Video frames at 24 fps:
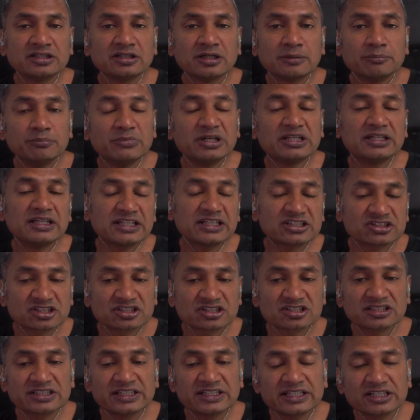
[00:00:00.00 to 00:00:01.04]

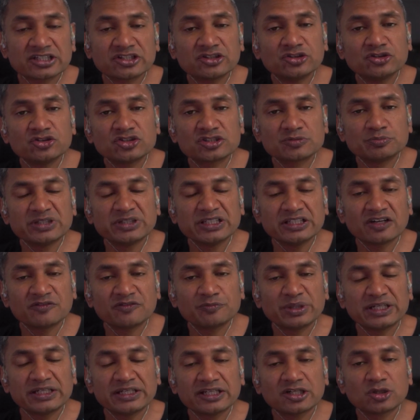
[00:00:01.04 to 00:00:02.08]
maliciously accused me of
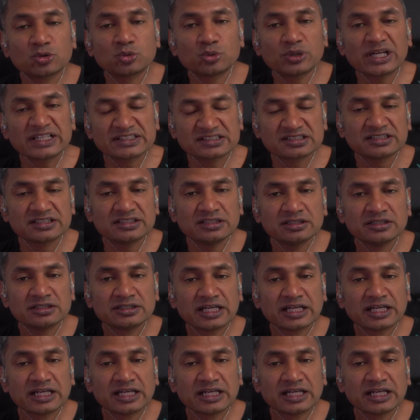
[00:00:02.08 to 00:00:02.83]
being arrested